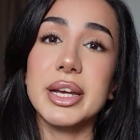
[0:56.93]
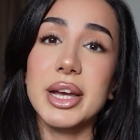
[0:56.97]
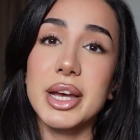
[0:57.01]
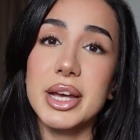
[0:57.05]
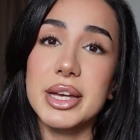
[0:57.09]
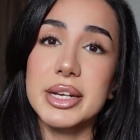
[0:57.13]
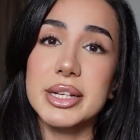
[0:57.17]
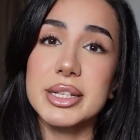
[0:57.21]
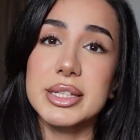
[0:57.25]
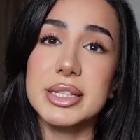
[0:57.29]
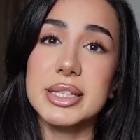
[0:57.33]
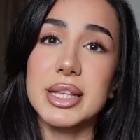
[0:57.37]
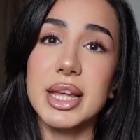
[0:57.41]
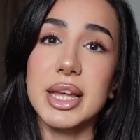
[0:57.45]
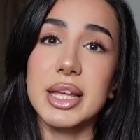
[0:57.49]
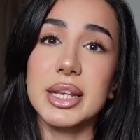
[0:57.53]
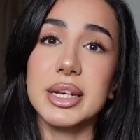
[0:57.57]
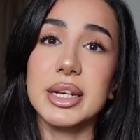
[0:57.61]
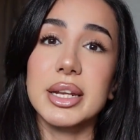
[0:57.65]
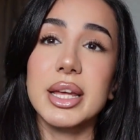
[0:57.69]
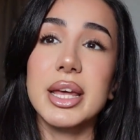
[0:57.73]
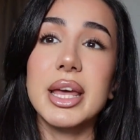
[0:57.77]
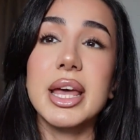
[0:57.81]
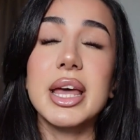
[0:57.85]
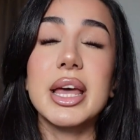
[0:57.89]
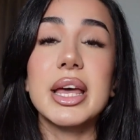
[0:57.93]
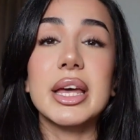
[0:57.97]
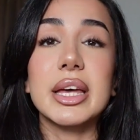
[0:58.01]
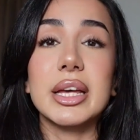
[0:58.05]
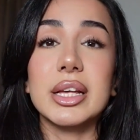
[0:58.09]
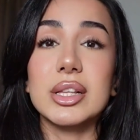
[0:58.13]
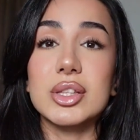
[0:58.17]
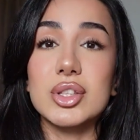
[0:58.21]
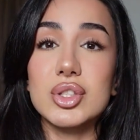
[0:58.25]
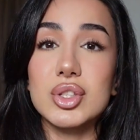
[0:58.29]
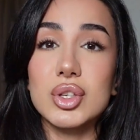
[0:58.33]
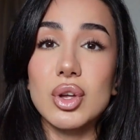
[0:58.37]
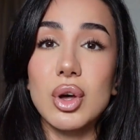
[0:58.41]
Kurdistan
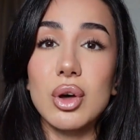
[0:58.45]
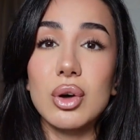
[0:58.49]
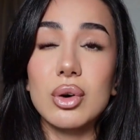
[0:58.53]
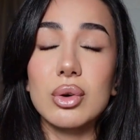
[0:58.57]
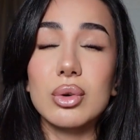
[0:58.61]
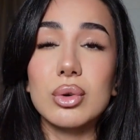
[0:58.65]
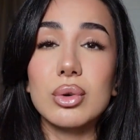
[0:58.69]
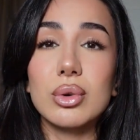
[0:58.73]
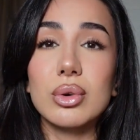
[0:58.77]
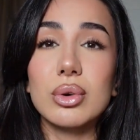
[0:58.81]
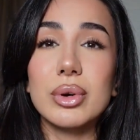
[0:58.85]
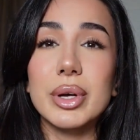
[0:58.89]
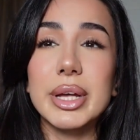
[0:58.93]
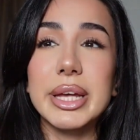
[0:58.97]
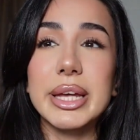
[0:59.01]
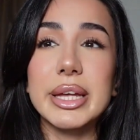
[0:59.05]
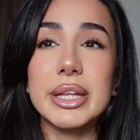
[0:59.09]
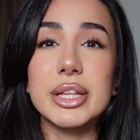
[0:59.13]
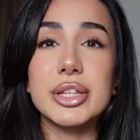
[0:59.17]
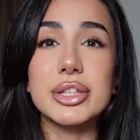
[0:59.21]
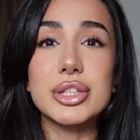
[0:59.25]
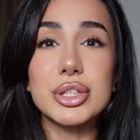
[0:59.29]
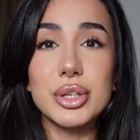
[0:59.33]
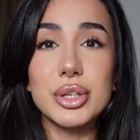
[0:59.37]
in Zohu in